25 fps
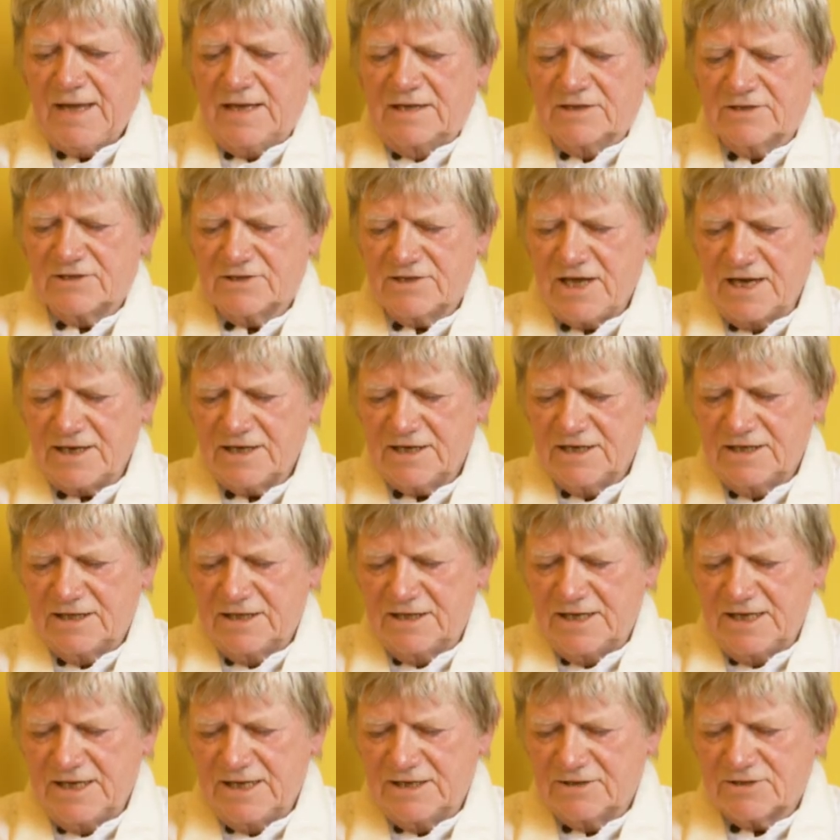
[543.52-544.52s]

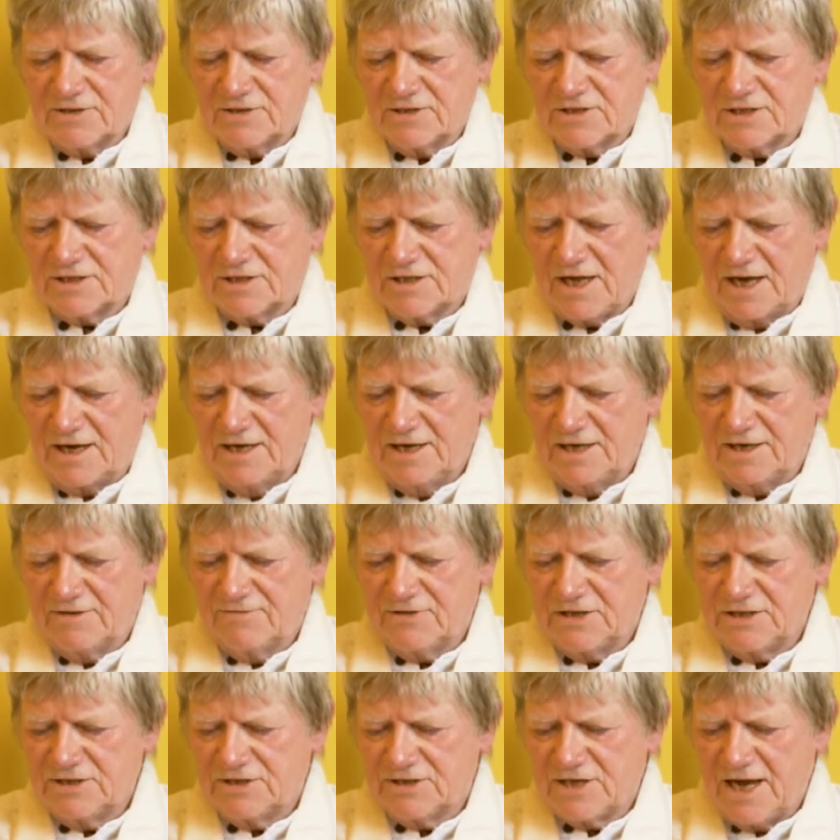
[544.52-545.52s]
Secondly, it's a state of
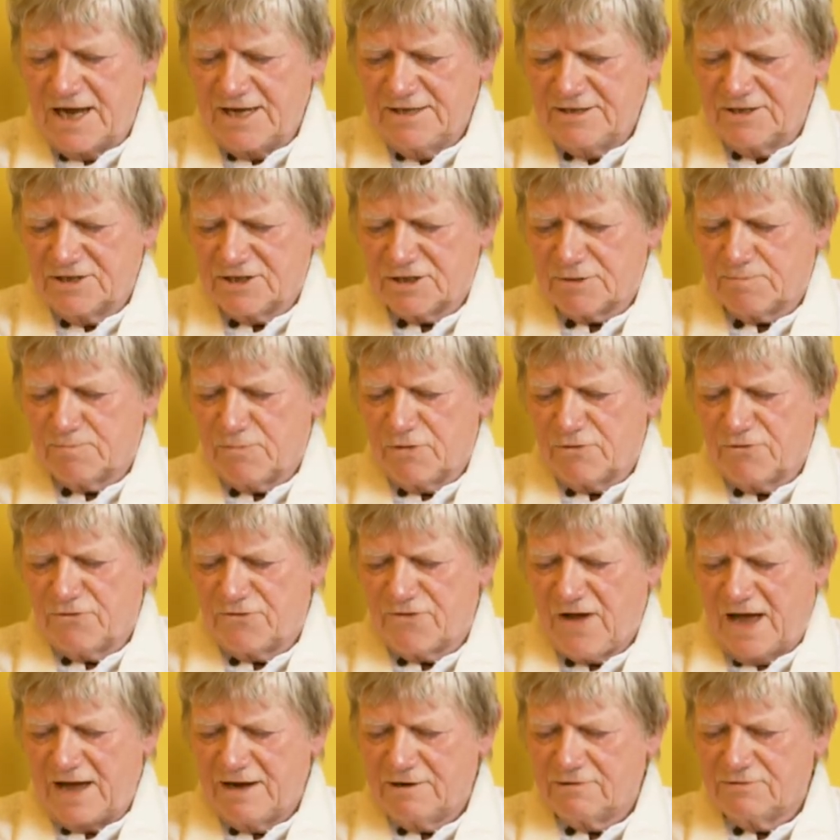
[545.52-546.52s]
intense,
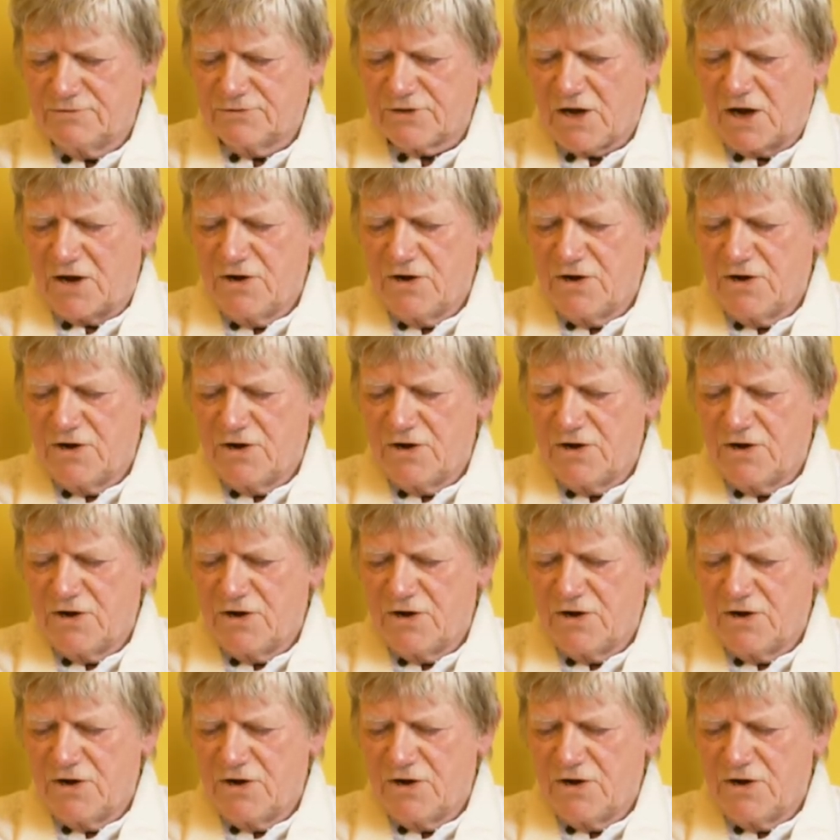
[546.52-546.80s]
profound,